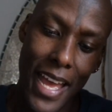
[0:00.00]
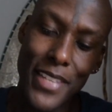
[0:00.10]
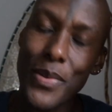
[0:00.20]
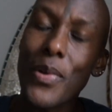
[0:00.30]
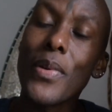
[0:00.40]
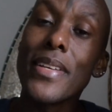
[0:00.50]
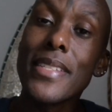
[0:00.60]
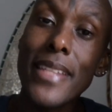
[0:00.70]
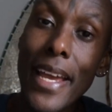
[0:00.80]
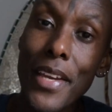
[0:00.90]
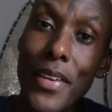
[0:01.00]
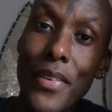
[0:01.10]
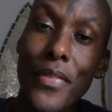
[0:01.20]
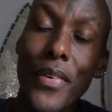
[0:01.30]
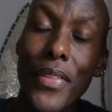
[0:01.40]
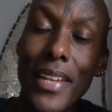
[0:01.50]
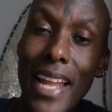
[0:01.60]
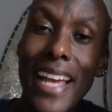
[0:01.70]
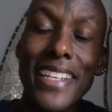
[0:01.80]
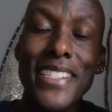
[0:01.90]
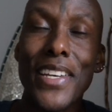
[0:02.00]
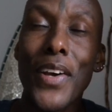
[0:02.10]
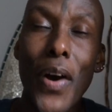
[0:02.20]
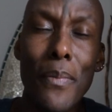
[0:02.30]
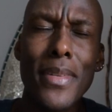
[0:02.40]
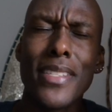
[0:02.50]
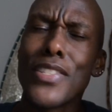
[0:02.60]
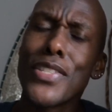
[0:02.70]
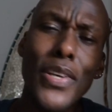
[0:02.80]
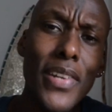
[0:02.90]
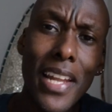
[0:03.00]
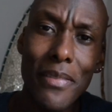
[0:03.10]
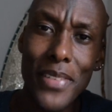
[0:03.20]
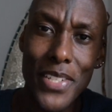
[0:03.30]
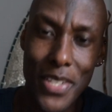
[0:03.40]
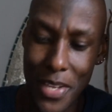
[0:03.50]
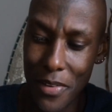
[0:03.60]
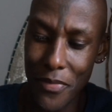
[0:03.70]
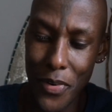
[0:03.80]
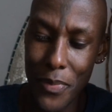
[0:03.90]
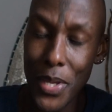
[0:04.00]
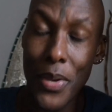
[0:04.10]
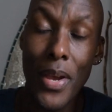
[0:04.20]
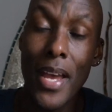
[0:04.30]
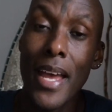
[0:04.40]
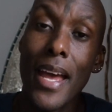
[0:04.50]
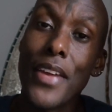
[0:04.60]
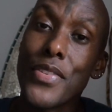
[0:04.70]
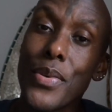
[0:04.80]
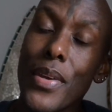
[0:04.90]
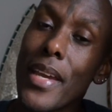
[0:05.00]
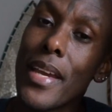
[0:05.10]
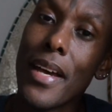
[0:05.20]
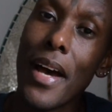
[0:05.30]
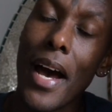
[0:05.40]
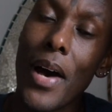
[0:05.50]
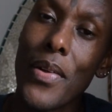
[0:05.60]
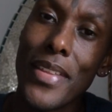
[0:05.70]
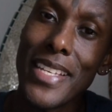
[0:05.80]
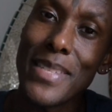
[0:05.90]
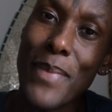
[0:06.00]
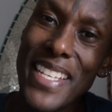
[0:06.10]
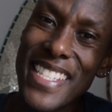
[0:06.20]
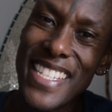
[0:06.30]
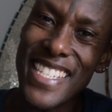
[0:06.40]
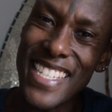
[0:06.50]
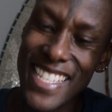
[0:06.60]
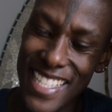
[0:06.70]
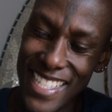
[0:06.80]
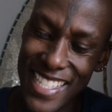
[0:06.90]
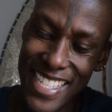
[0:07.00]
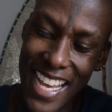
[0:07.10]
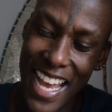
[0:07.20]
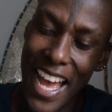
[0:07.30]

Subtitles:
As always, thank you for the likes, the comments. It's so lovely to hear from you and to hear how these messages